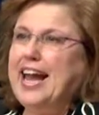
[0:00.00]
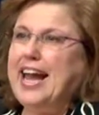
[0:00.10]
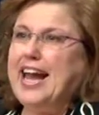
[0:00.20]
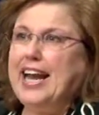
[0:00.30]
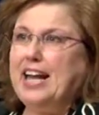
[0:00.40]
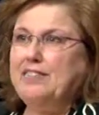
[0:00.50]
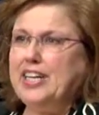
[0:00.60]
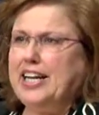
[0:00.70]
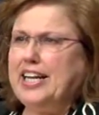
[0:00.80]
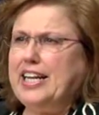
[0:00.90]
And I've
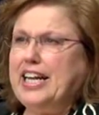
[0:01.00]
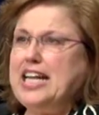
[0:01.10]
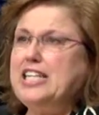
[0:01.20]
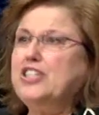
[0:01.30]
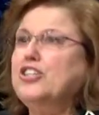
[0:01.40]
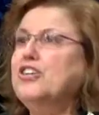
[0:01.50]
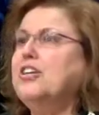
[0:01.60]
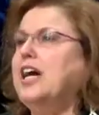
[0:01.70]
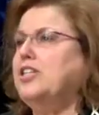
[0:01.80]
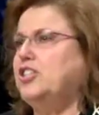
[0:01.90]
done it
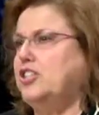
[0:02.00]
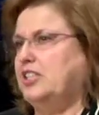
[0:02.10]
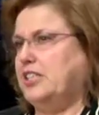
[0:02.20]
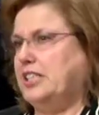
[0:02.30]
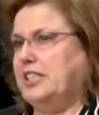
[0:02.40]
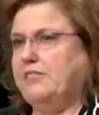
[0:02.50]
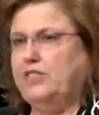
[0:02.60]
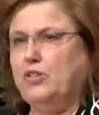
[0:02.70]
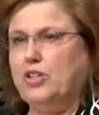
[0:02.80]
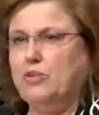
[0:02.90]
internationally, if
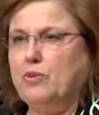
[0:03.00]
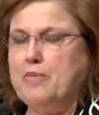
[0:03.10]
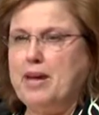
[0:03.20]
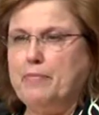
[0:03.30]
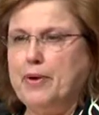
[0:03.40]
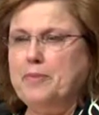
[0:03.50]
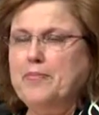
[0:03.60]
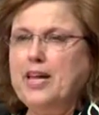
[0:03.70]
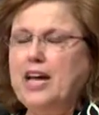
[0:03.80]
you can remember,